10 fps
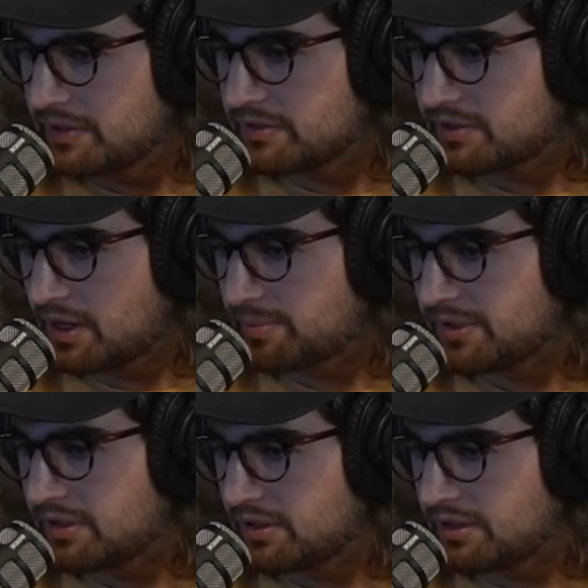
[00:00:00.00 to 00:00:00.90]
his top
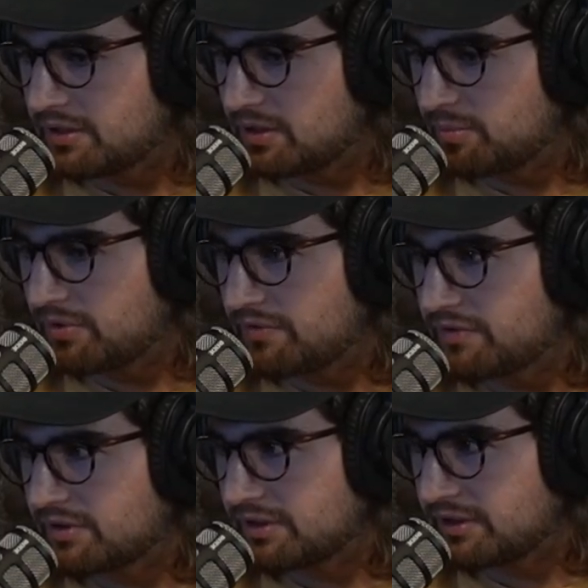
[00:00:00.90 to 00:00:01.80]
cut lined up
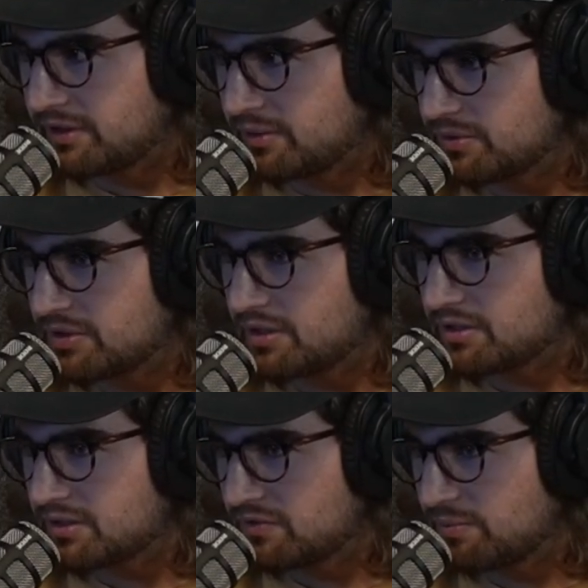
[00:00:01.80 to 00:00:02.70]
perfectly, and then it was a
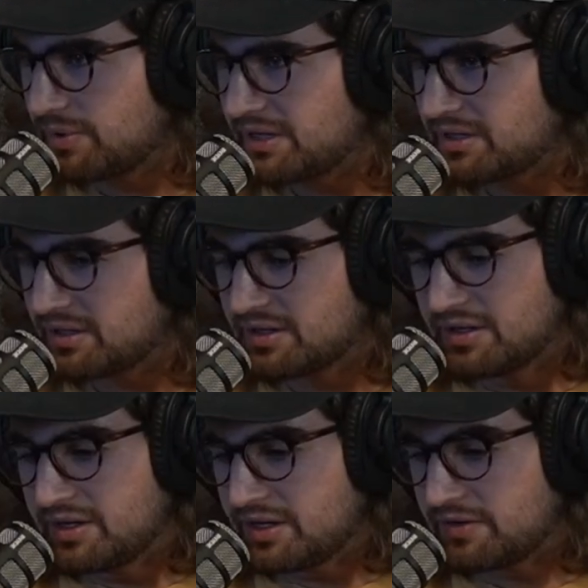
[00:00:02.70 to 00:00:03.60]
nice even back cut.
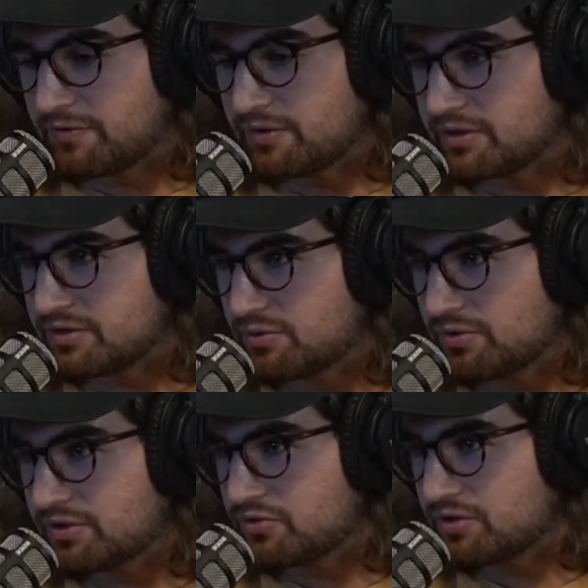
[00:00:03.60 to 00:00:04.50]
And for a
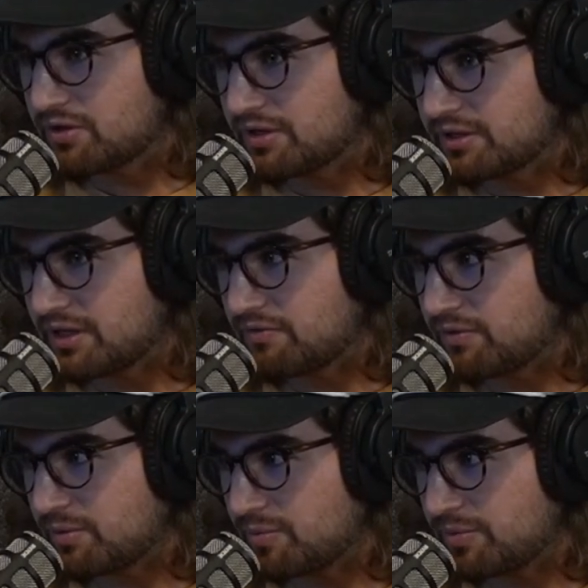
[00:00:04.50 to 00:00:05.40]
historic tree like that,
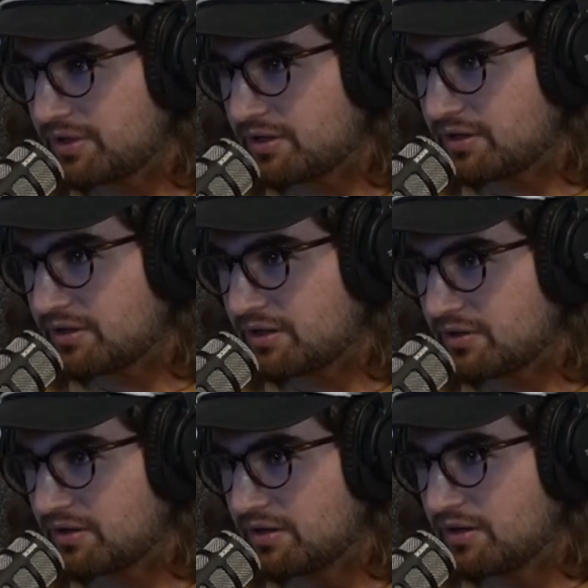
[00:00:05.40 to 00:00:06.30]
for him to be cutting
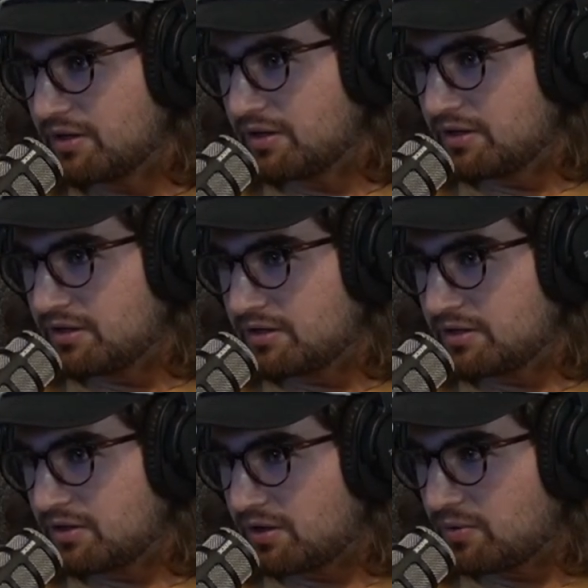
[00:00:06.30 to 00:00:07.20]
down,
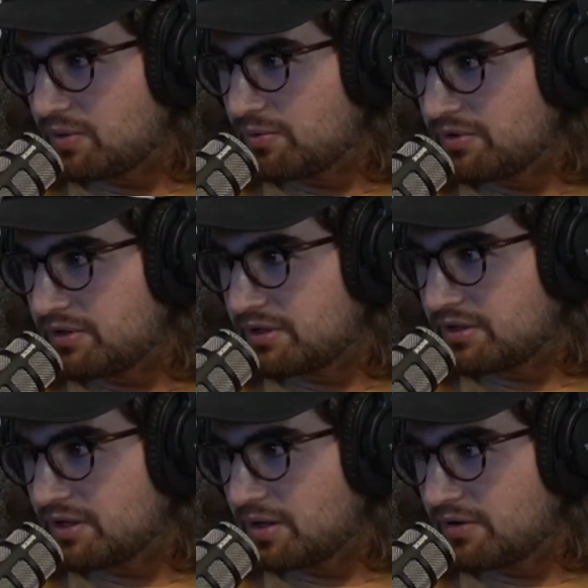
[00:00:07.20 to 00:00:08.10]
I wouldn't
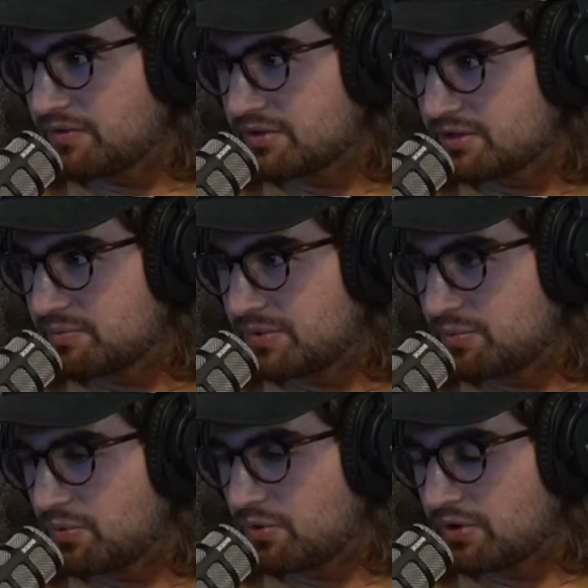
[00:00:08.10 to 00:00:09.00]
think. Obviously,
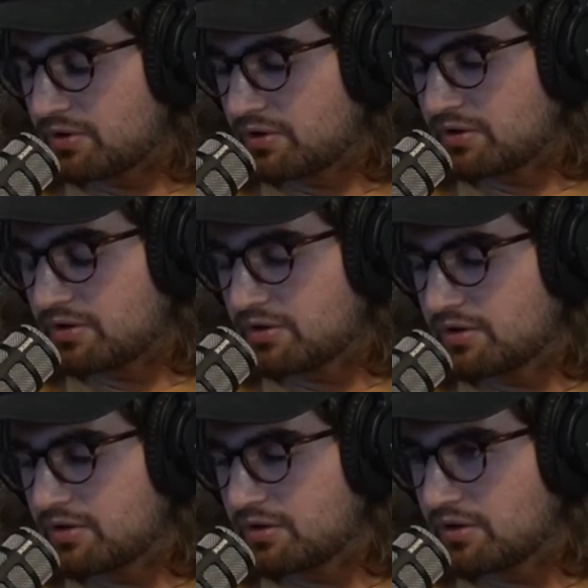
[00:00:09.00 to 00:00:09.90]
people were
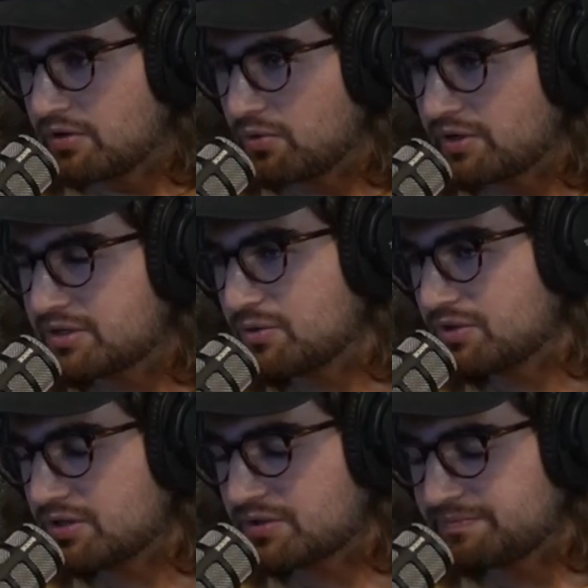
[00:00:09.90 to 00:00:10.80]
annoyed. 'Cause it
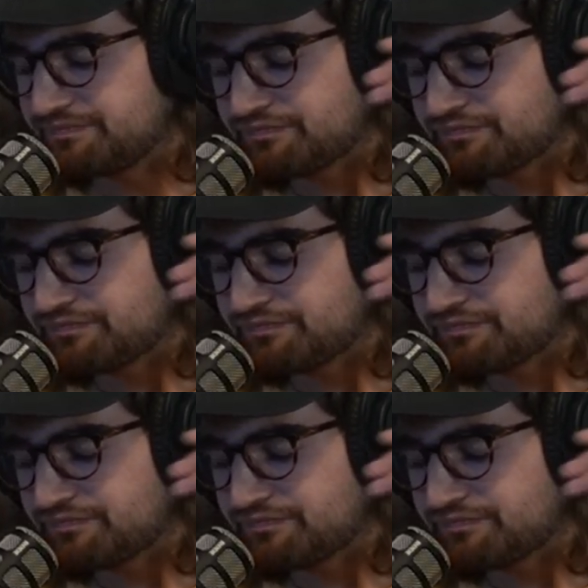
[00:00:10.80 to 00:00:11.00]
was this.